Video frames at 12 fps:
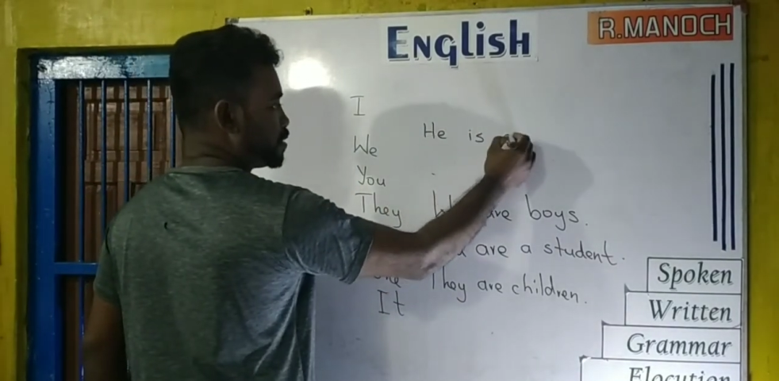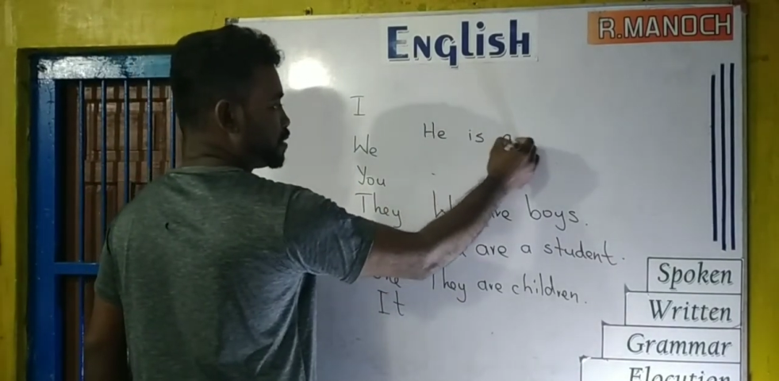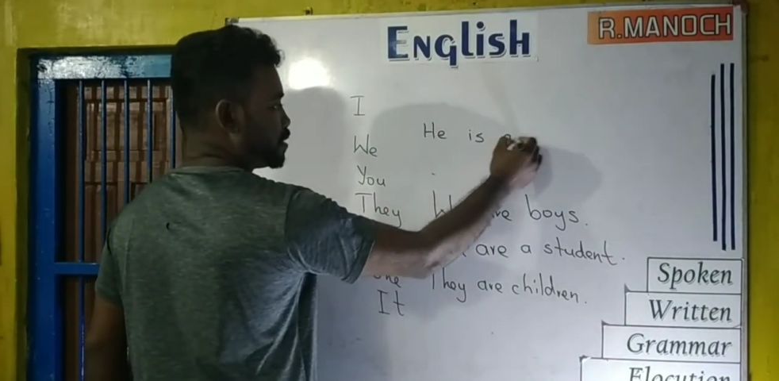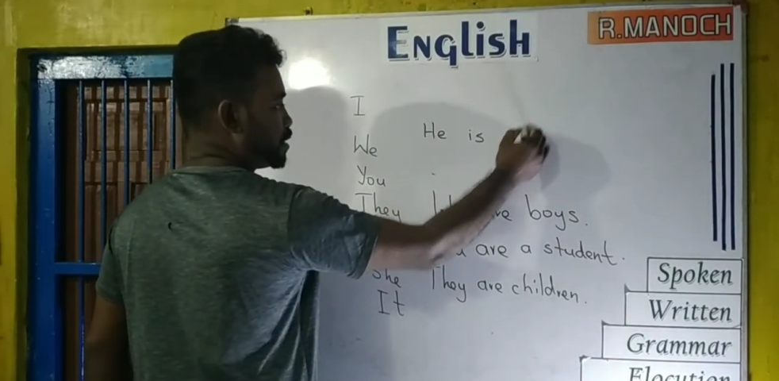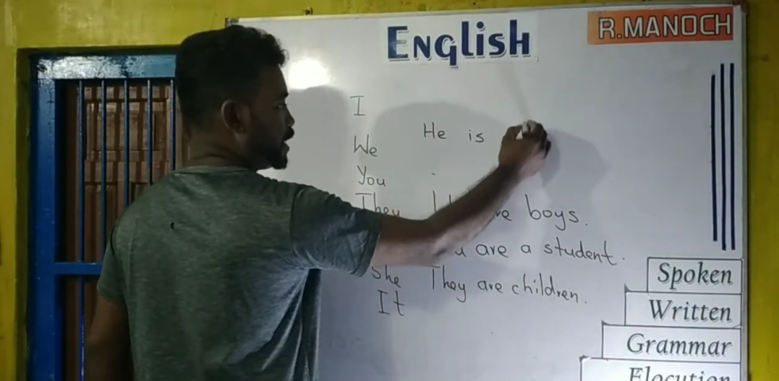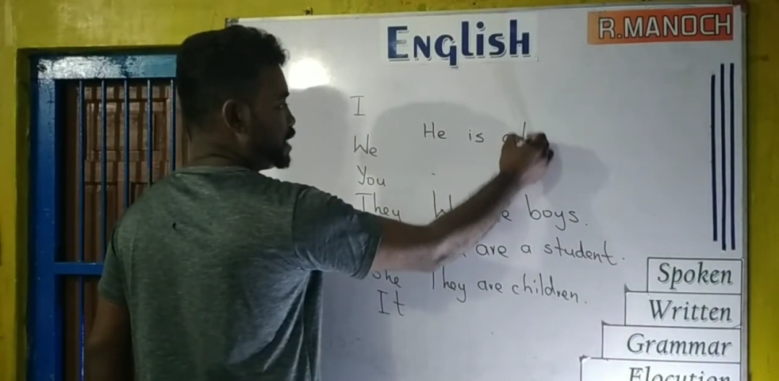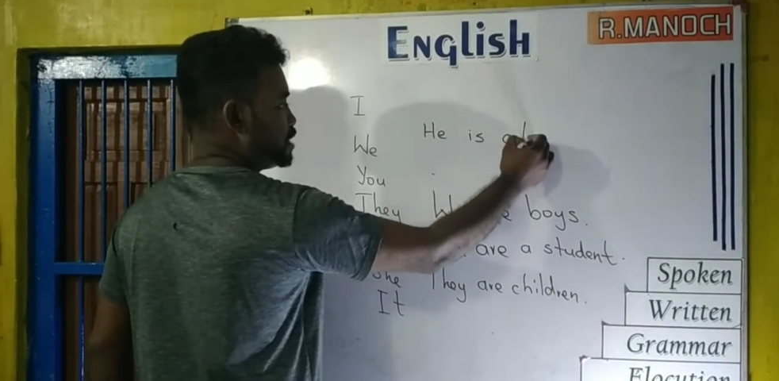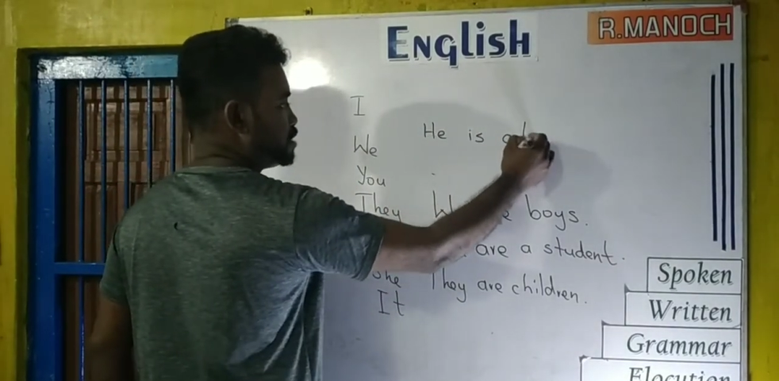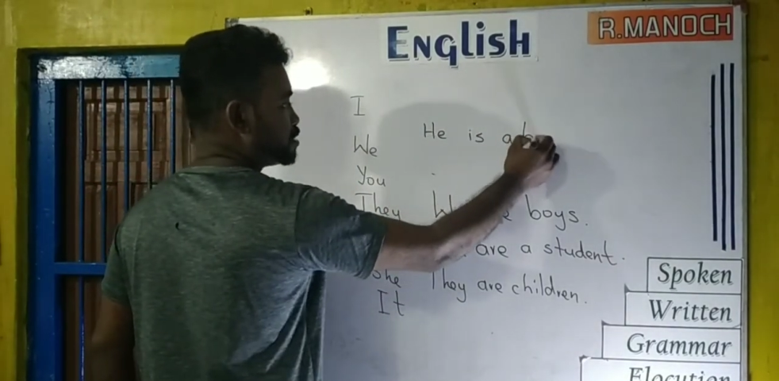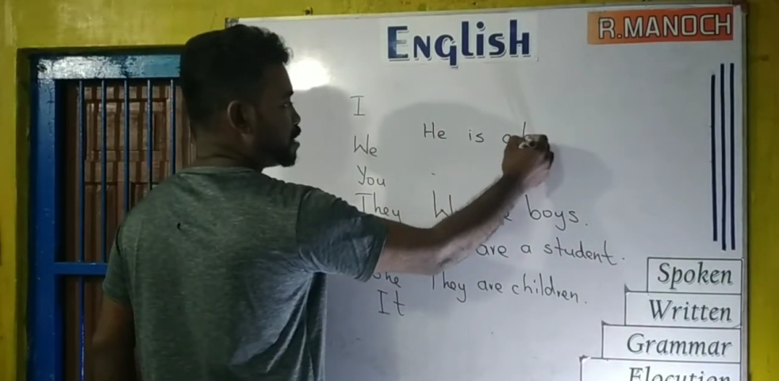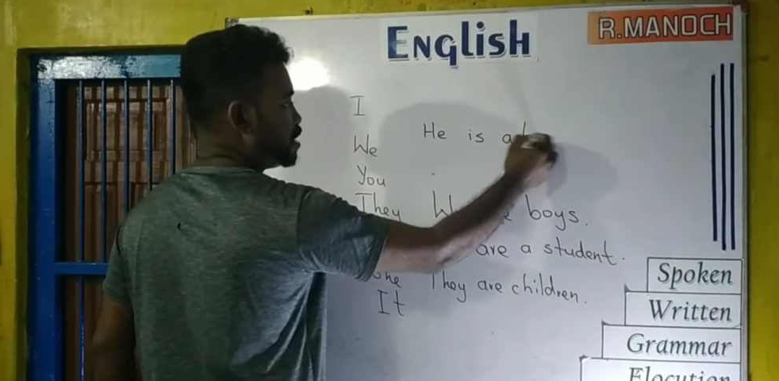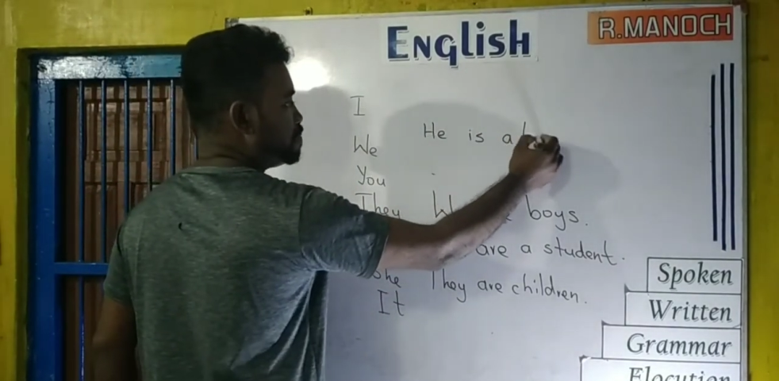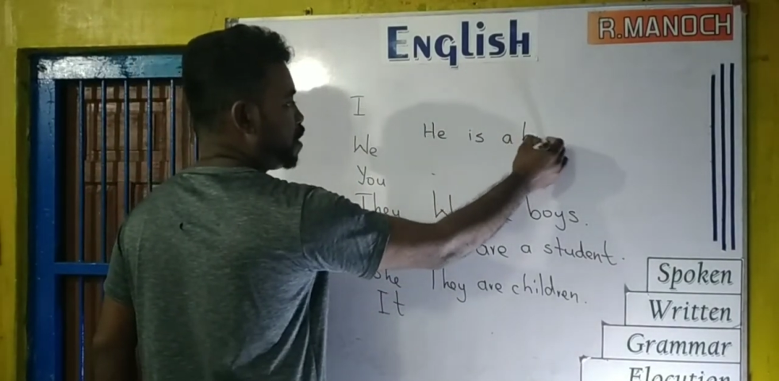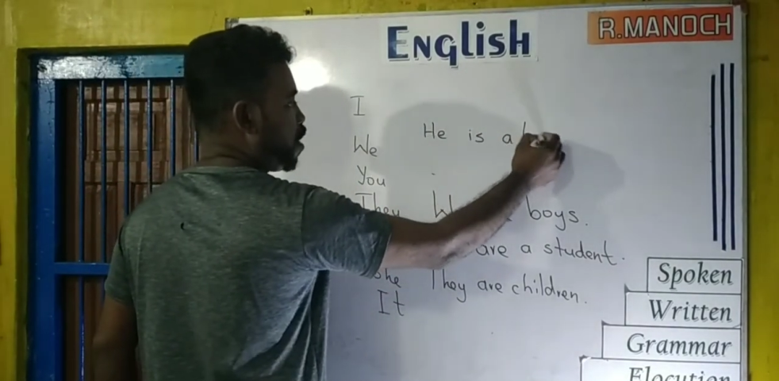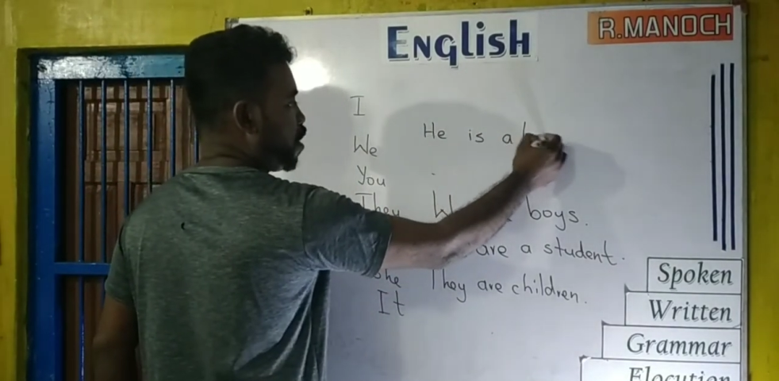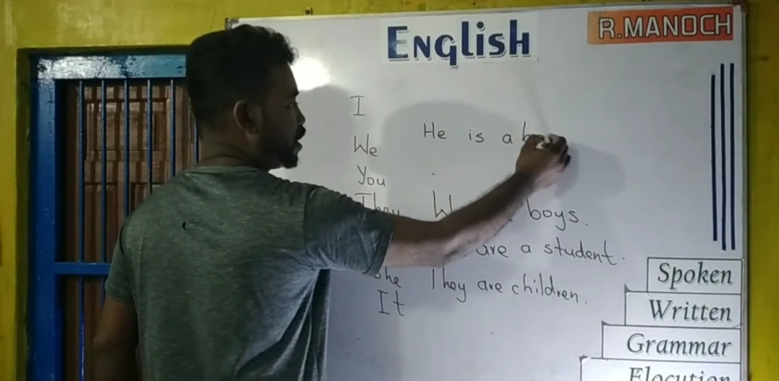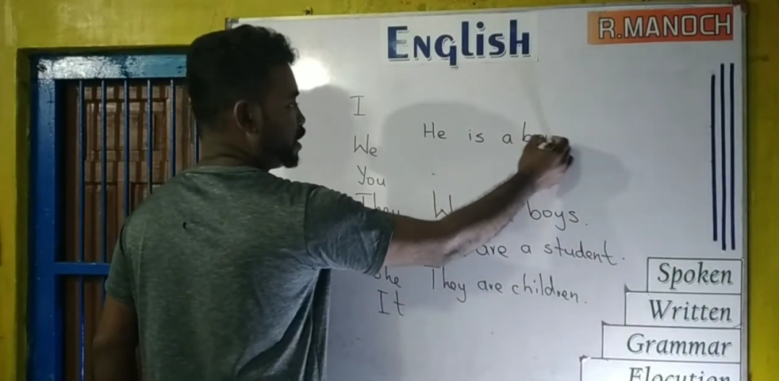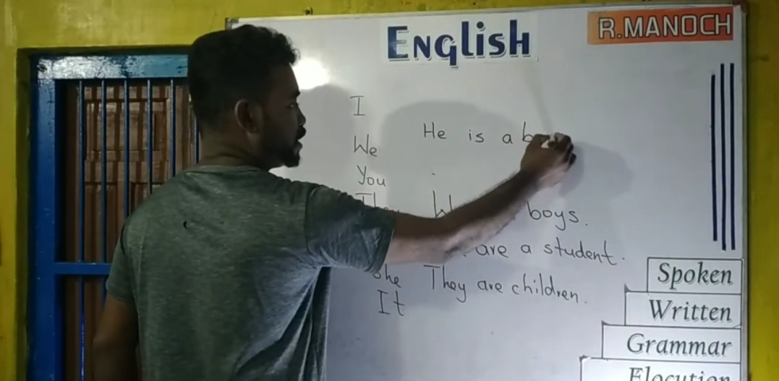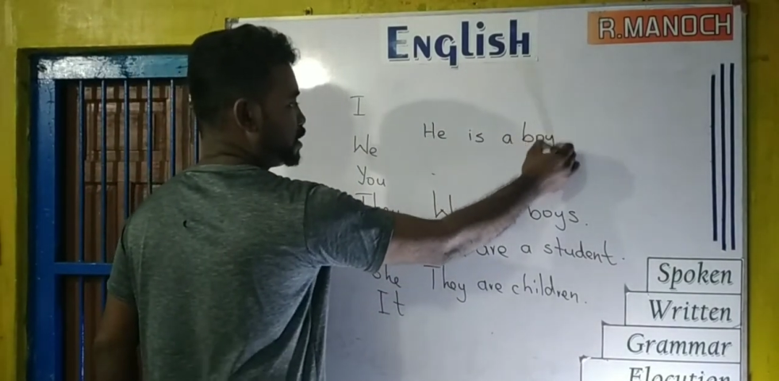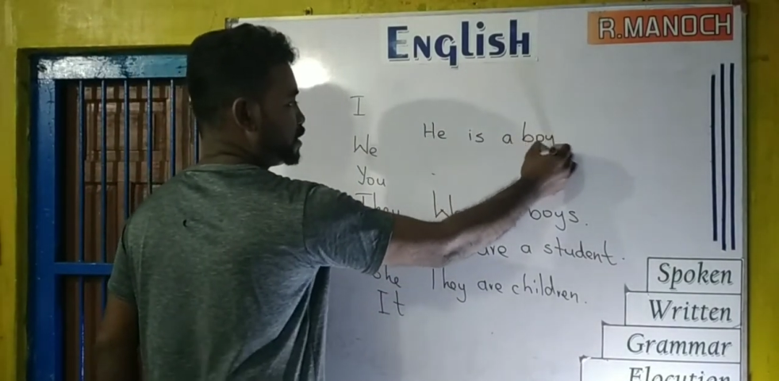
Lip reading: He's a boy.